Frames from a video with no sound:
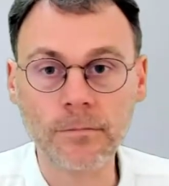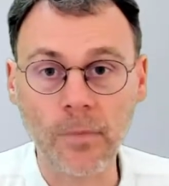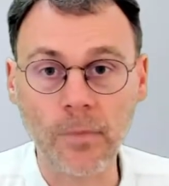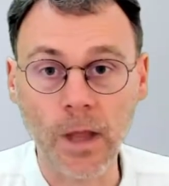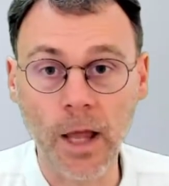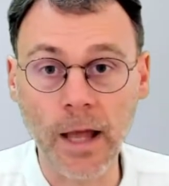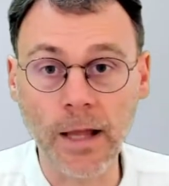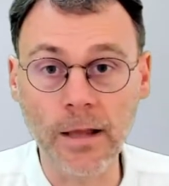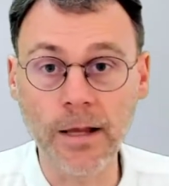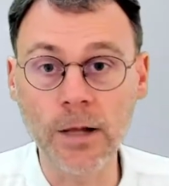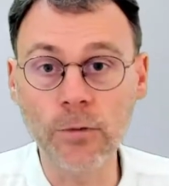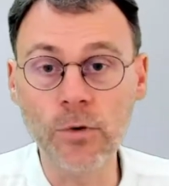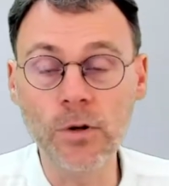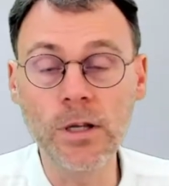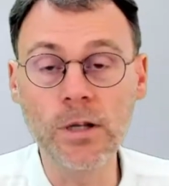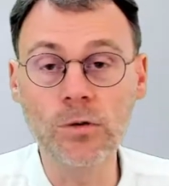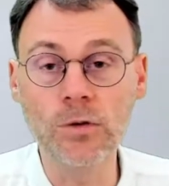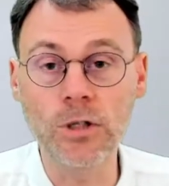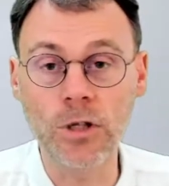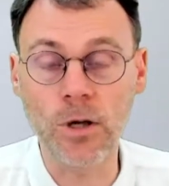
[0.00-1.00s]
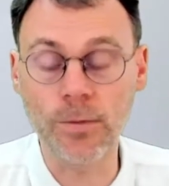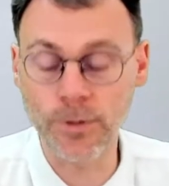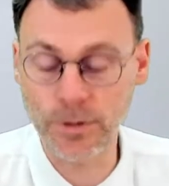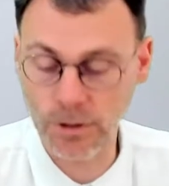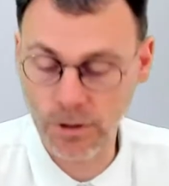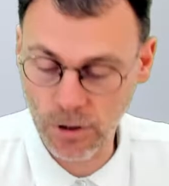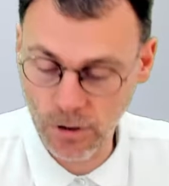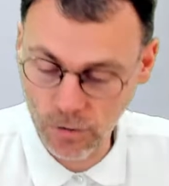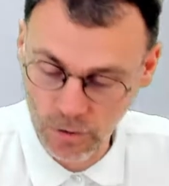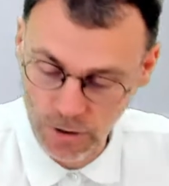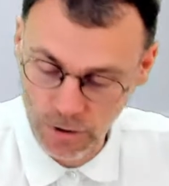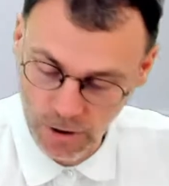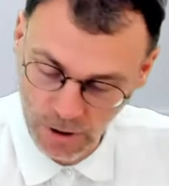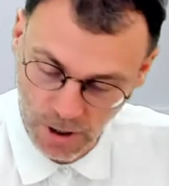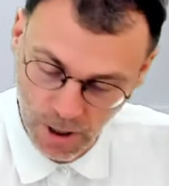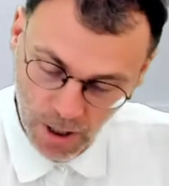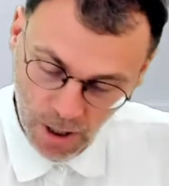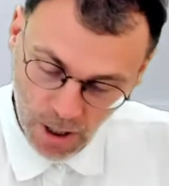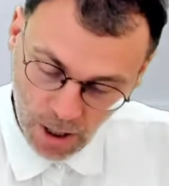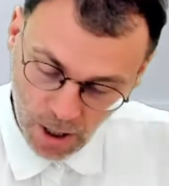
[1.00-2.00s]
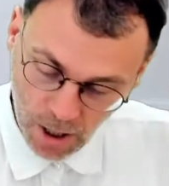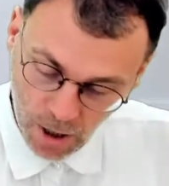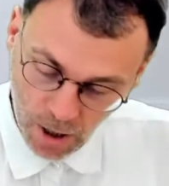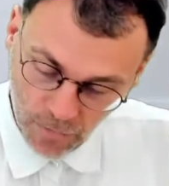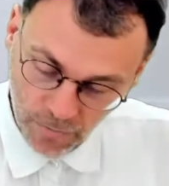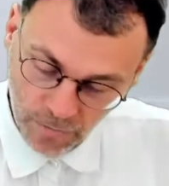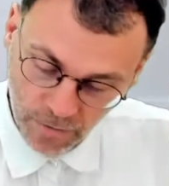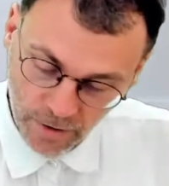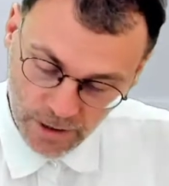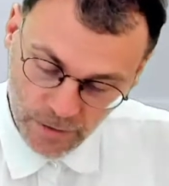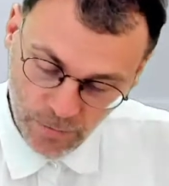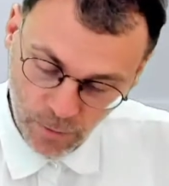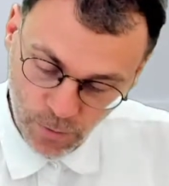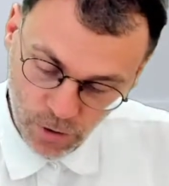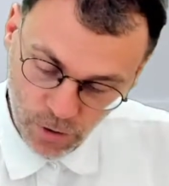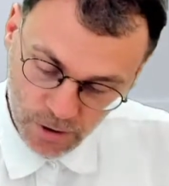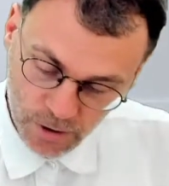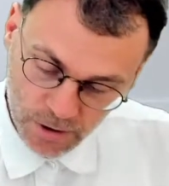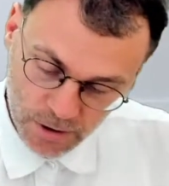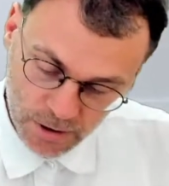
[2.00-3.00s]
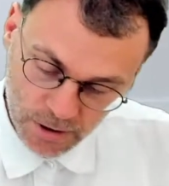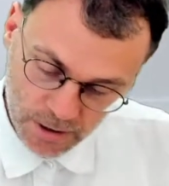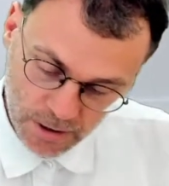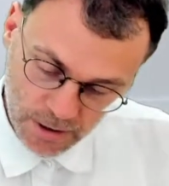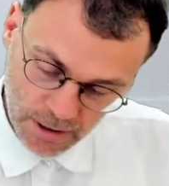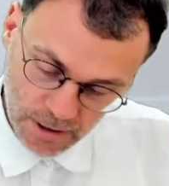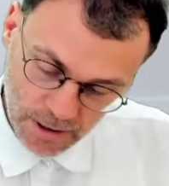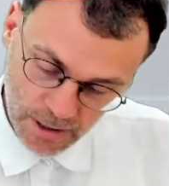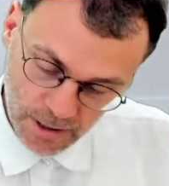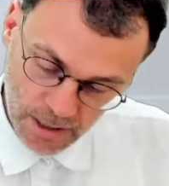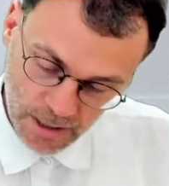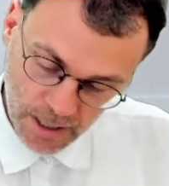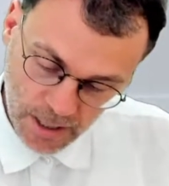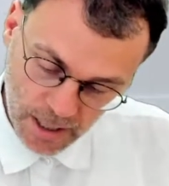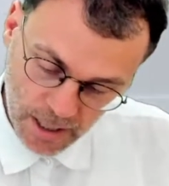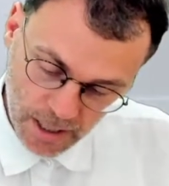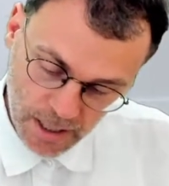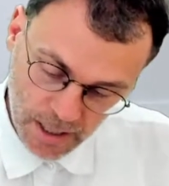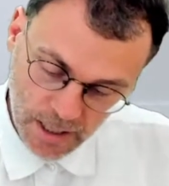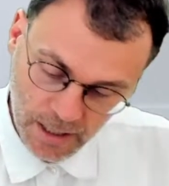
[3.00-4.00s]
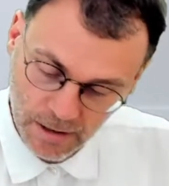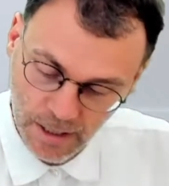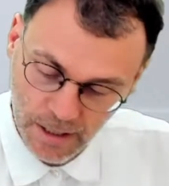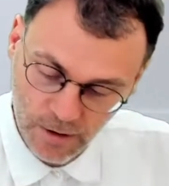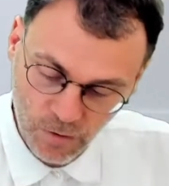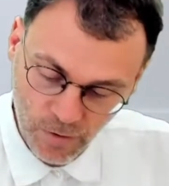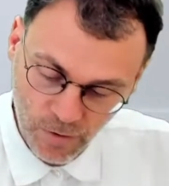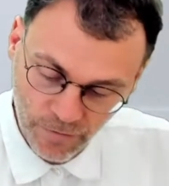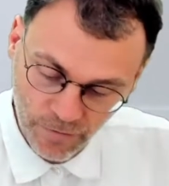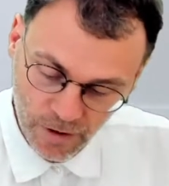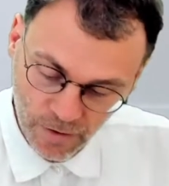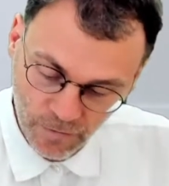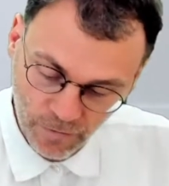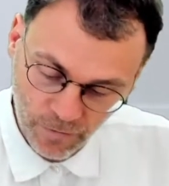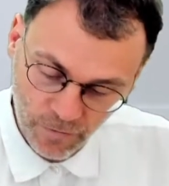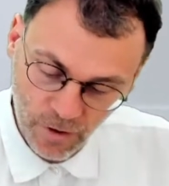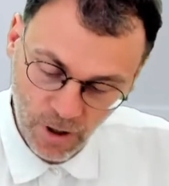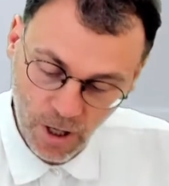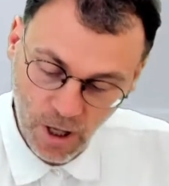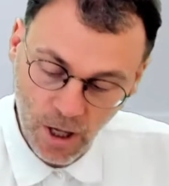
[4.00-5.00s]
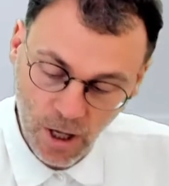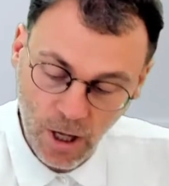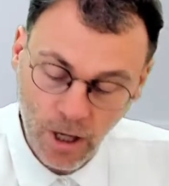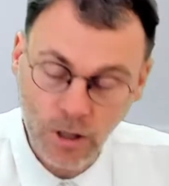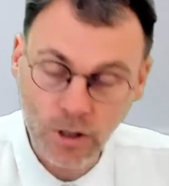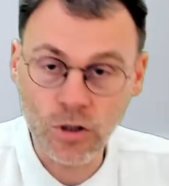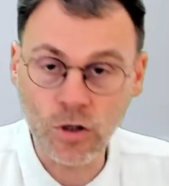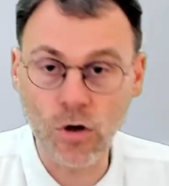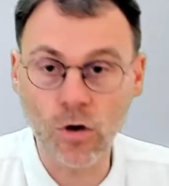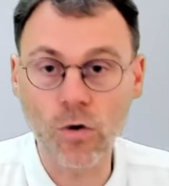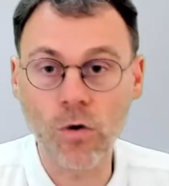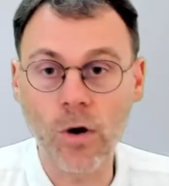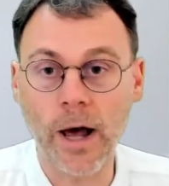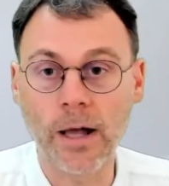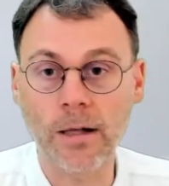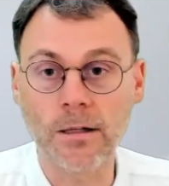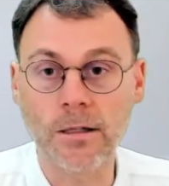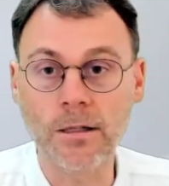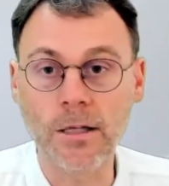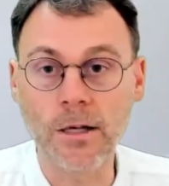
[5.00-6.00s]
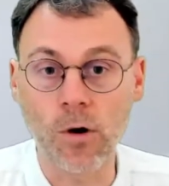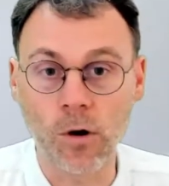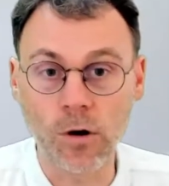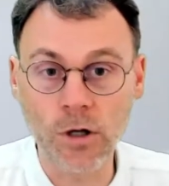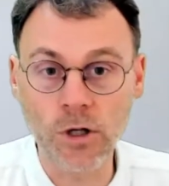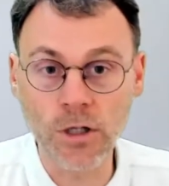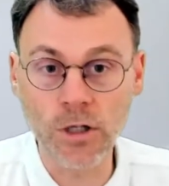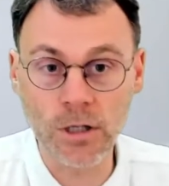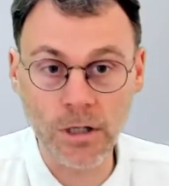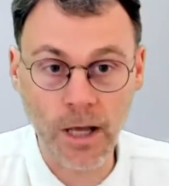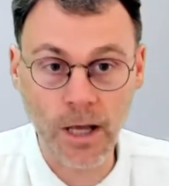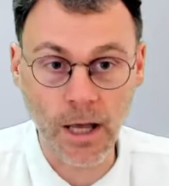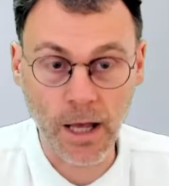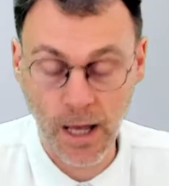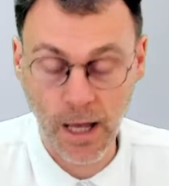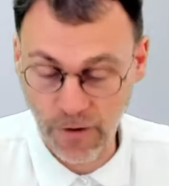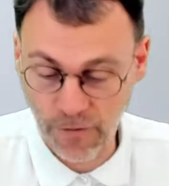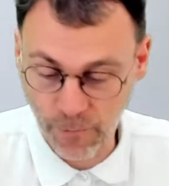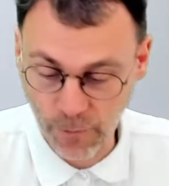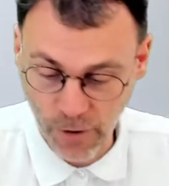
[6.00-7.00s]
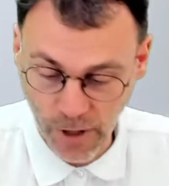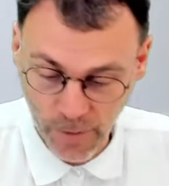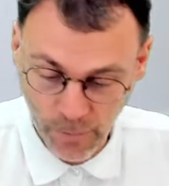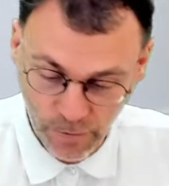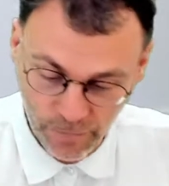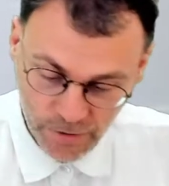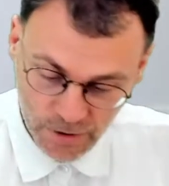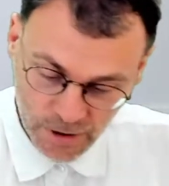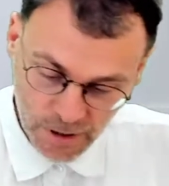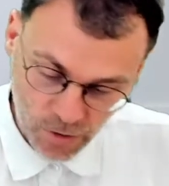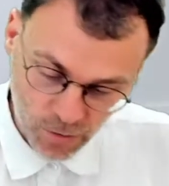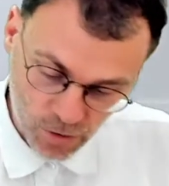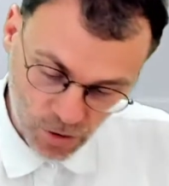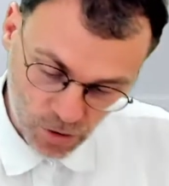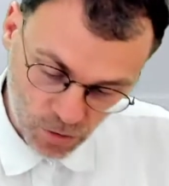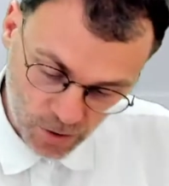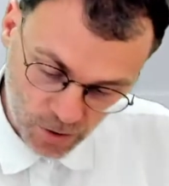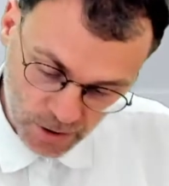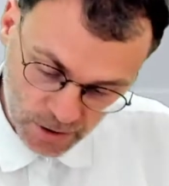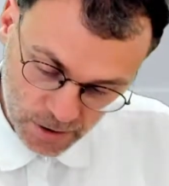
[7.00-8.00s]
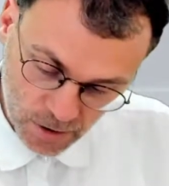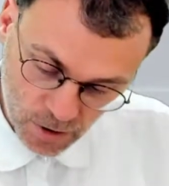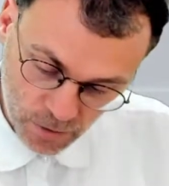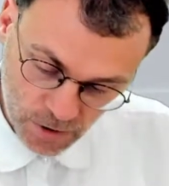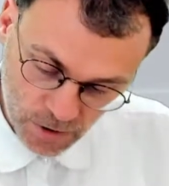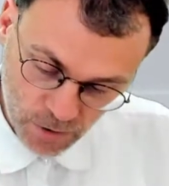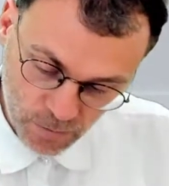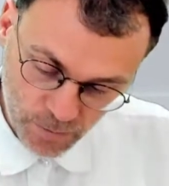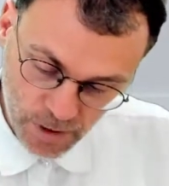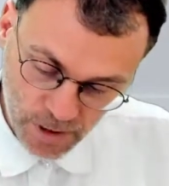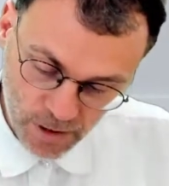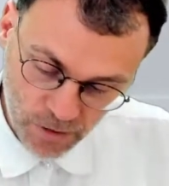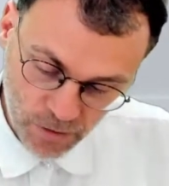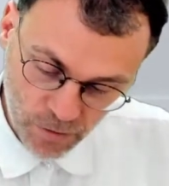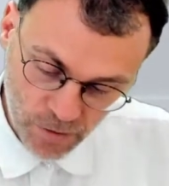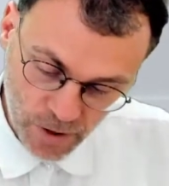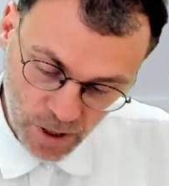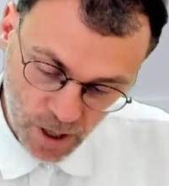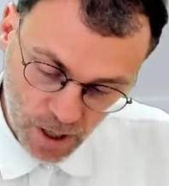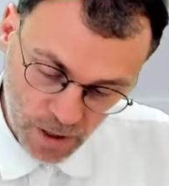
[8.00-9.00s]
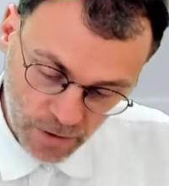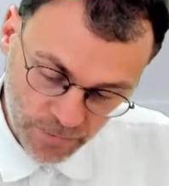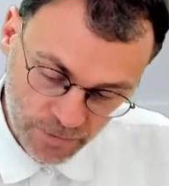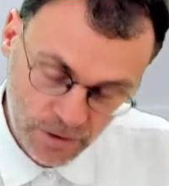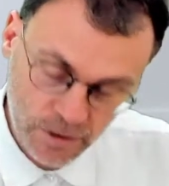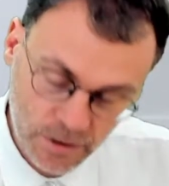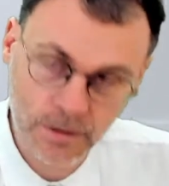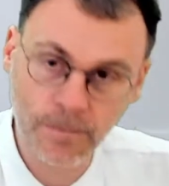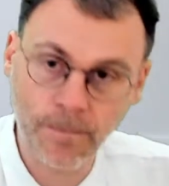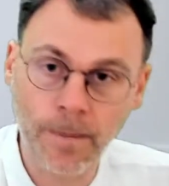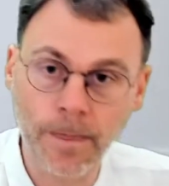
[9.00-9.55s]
And then we need to substitute our fixed points in that derivative. So at the origin, f prime of 0 is going to be 3 halves.